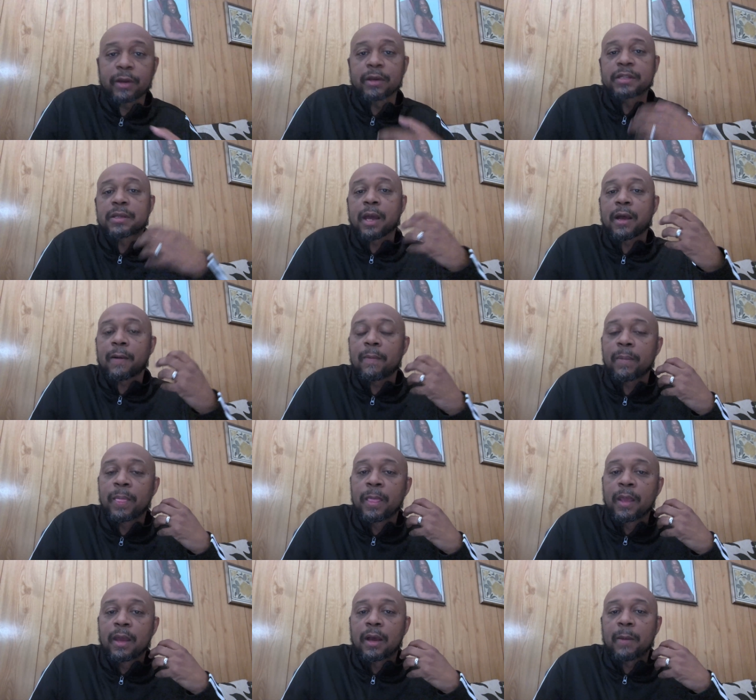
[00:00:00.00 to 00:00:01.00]
her,
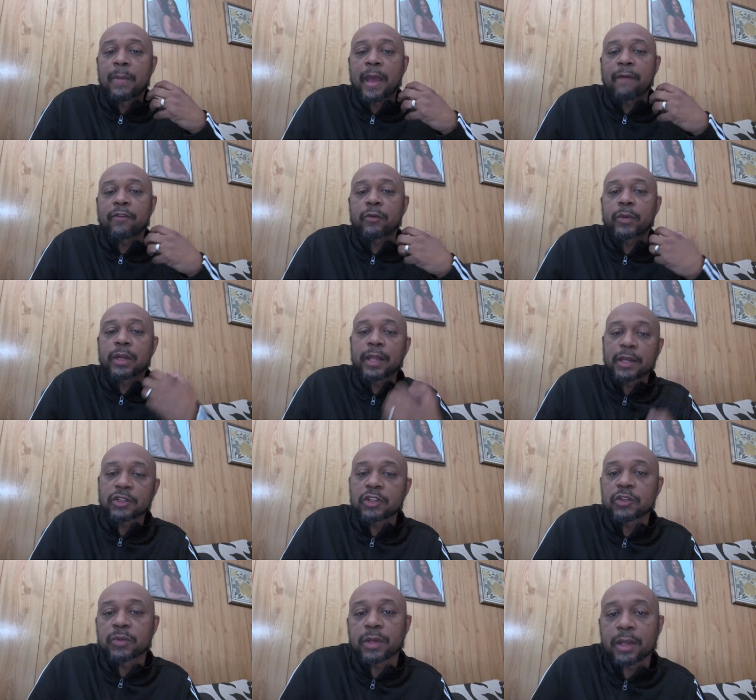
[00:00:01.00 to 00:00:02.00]
um, um, having
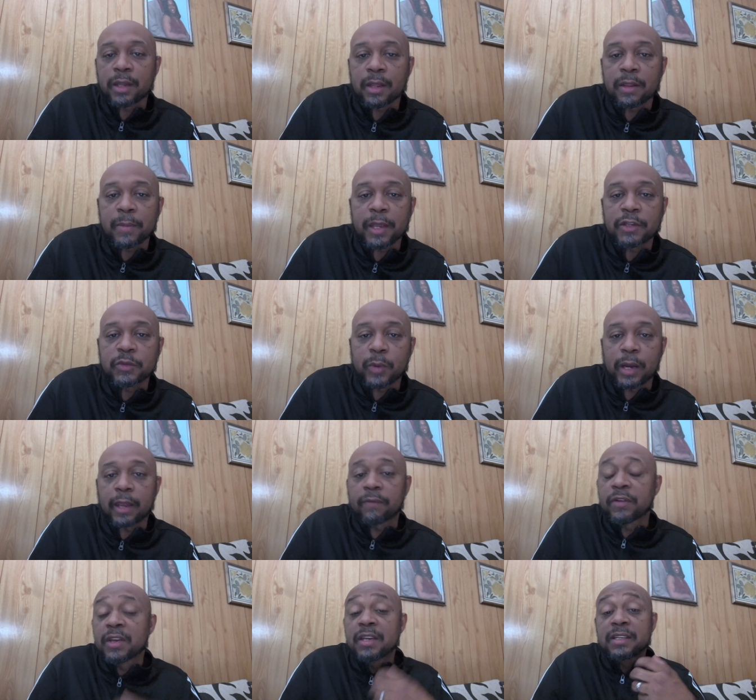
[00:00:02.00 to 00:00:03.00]
relations with another man's
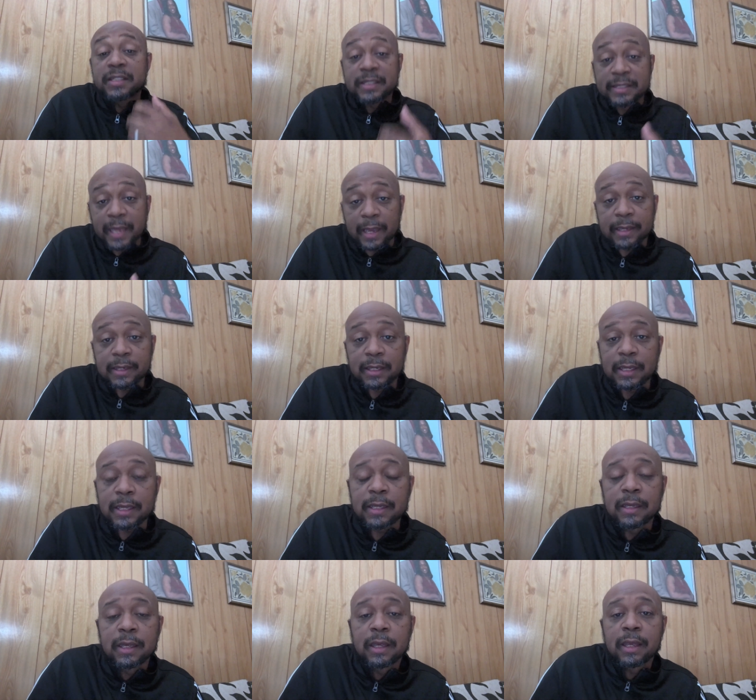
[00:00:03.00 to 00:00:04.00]
wife.
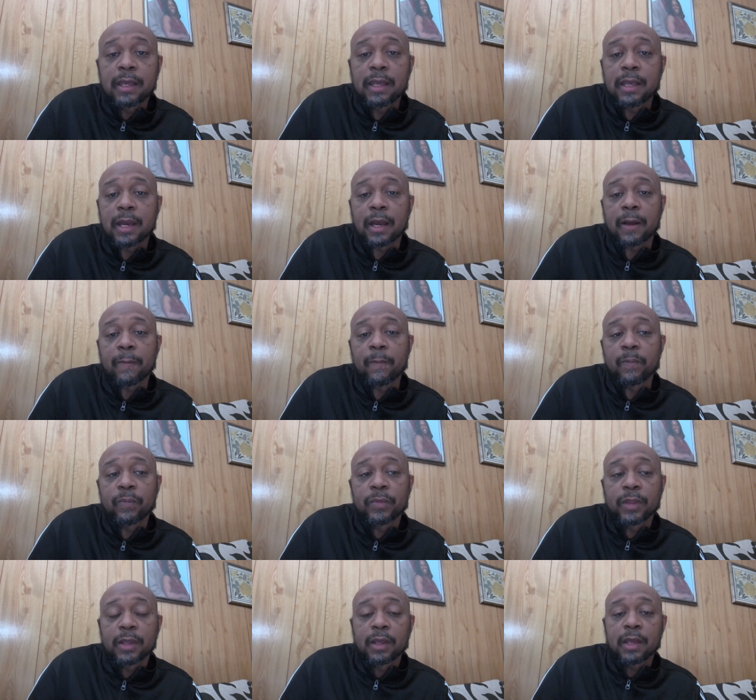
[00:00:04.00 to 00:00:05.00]
Secondly, he,
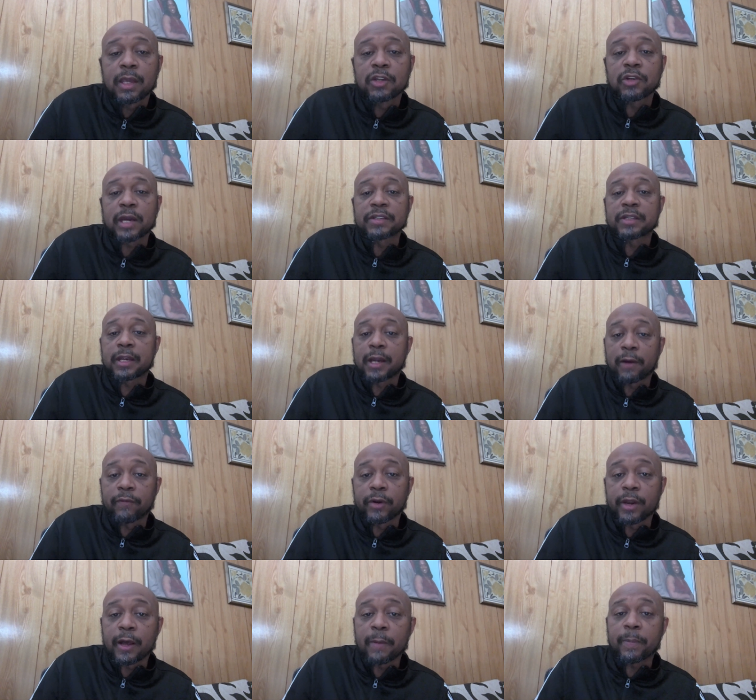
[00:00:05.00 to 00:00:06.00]
um, he tries to
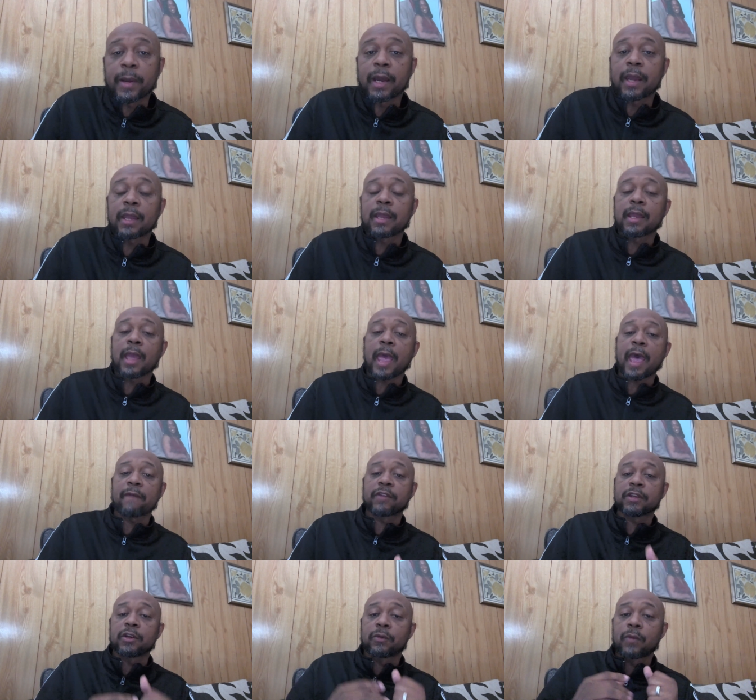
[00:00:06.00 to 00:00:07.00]
cover it up by
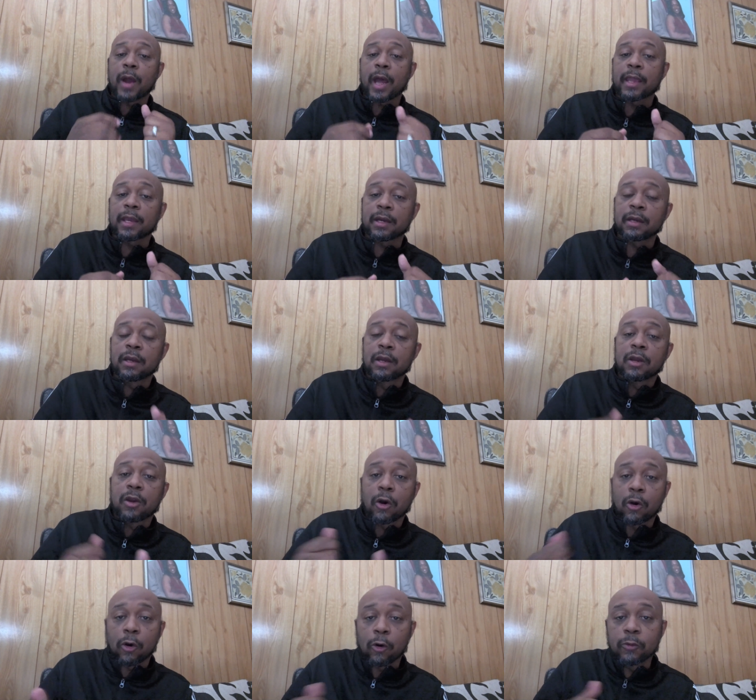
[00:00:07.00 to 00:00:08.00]
having Uriah
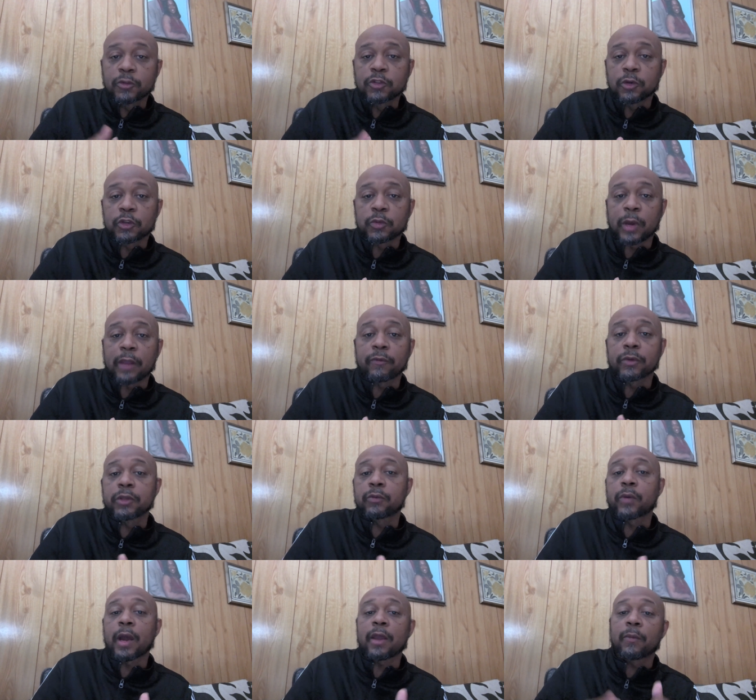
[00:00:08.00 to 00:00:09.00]
go home to his wife when
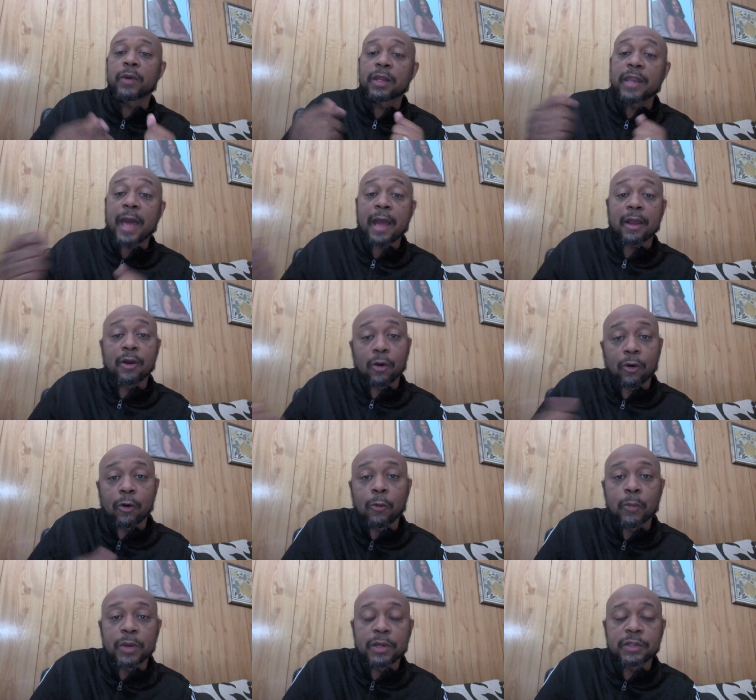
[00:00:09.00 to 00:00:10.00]
Uriah would not go
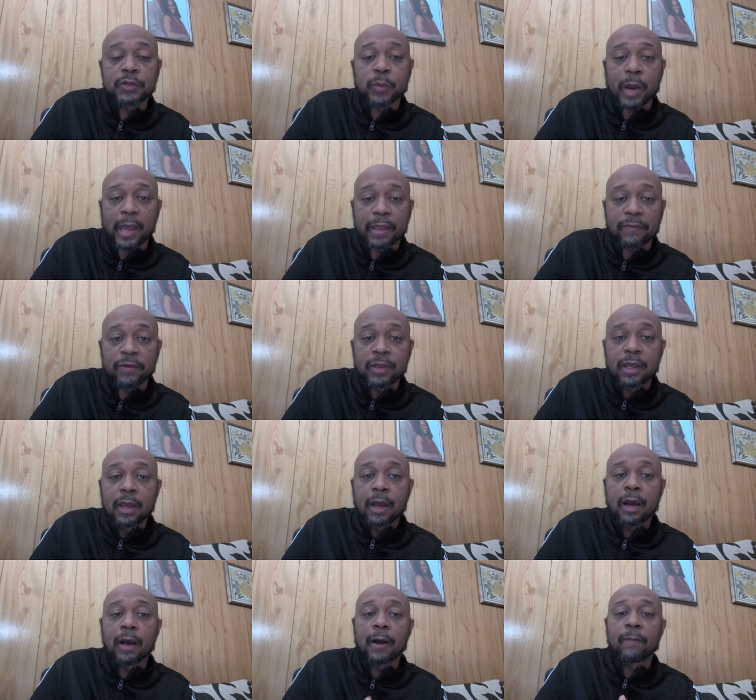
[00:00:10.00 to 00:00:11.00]
home with his wife.
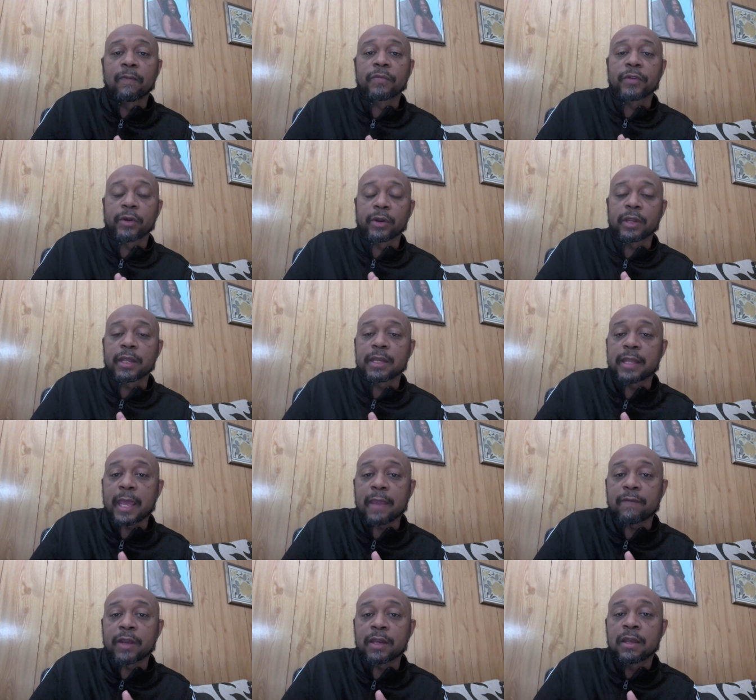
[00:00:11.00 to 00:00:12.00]
Um, thirdly,
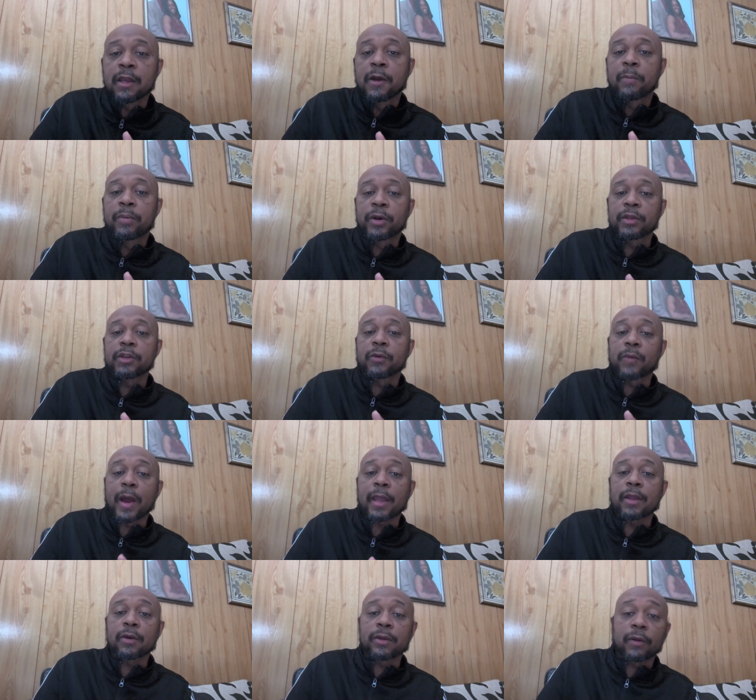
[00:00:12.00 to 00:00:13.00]
David put
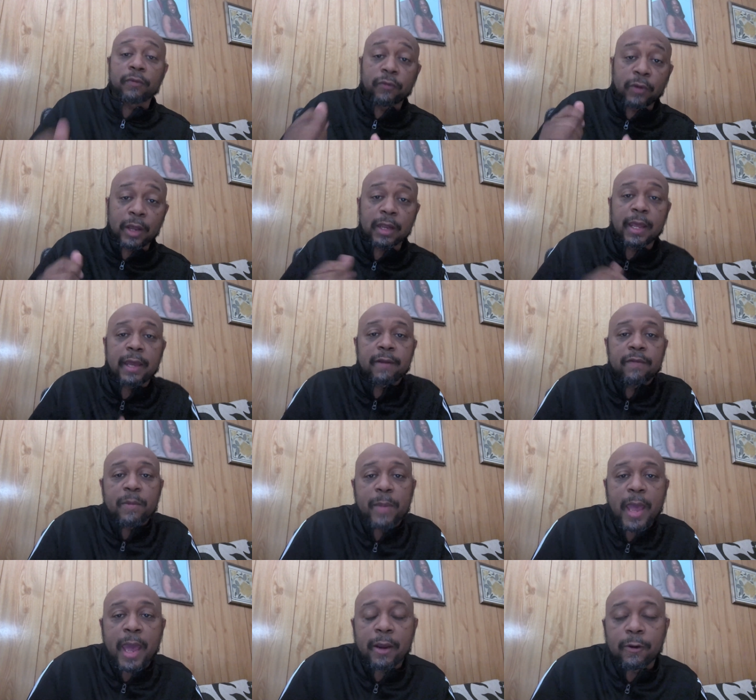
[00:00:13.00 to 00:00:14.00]
Uriah on the front line of the
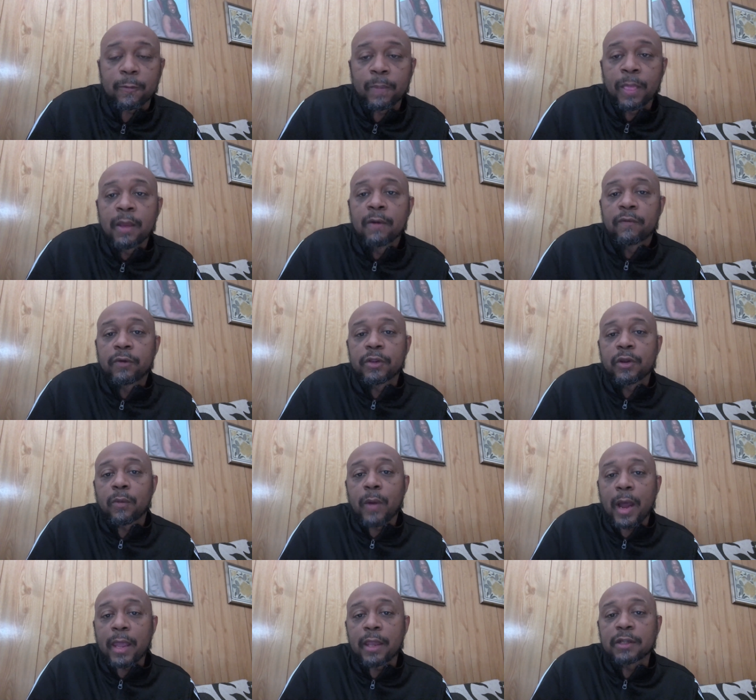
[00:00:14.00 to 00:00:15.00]
battle for
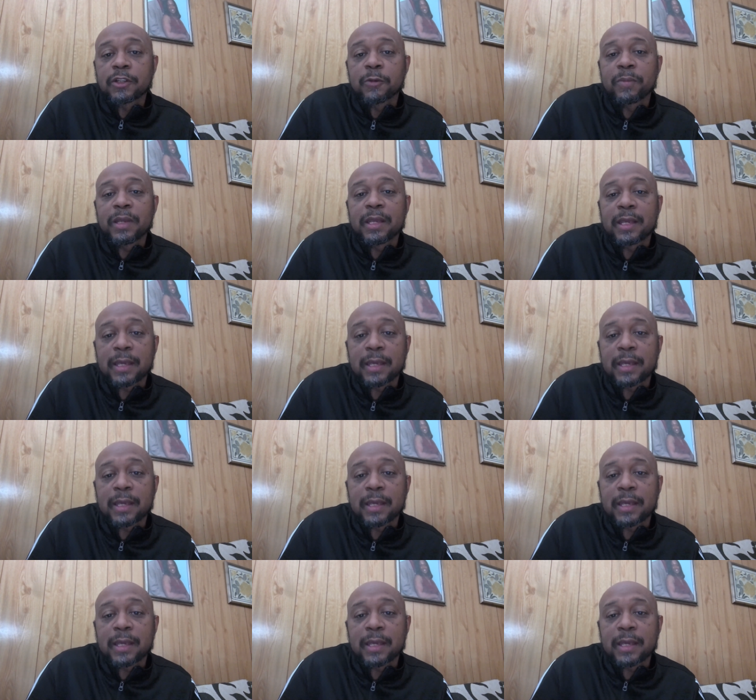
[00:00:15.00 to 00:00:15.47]
Uriah to be